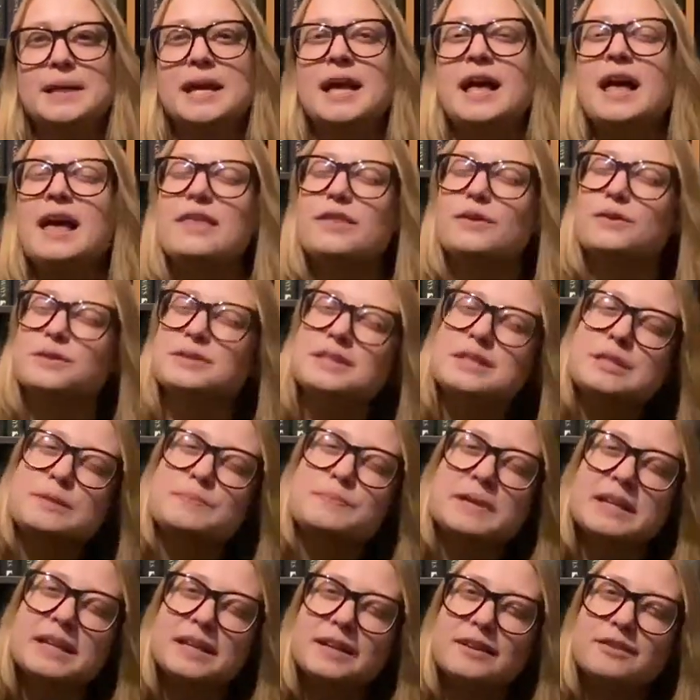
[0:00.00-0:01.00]
There is a
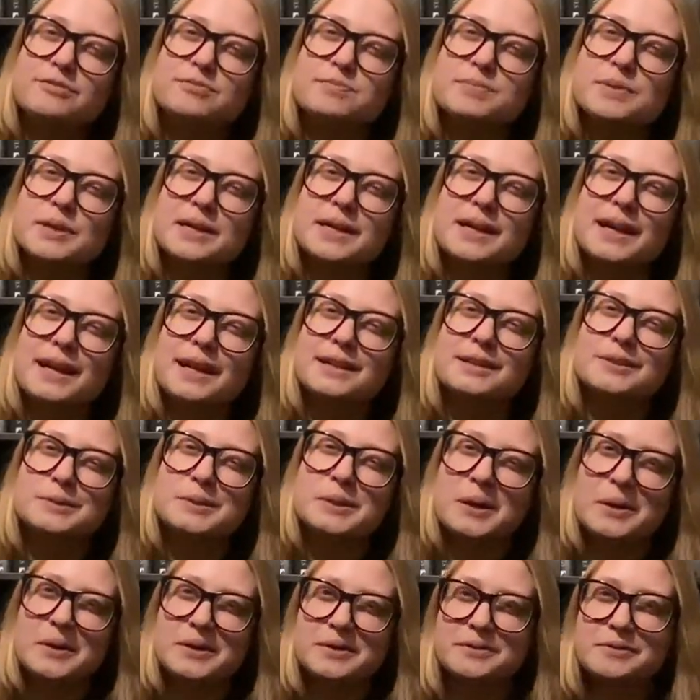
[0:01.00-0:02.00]
spin-off book. I don't
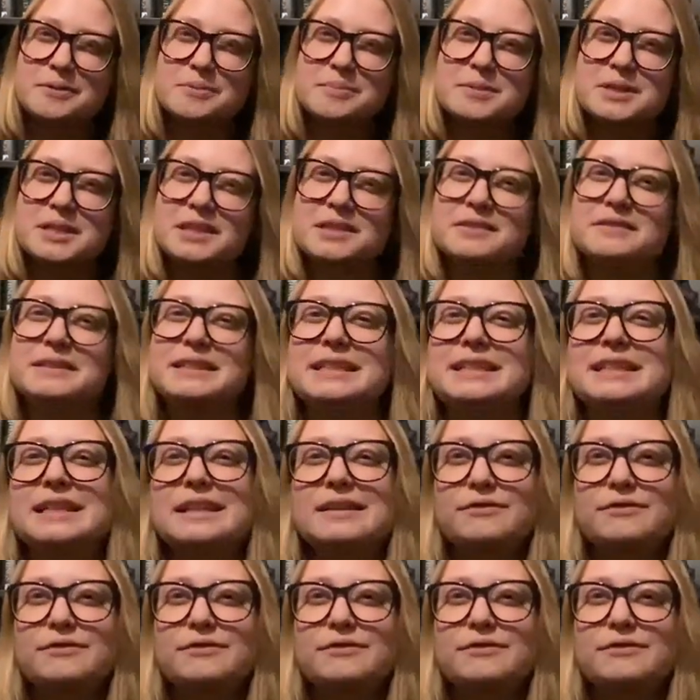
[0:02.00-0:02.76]
know if I'm gonna read it.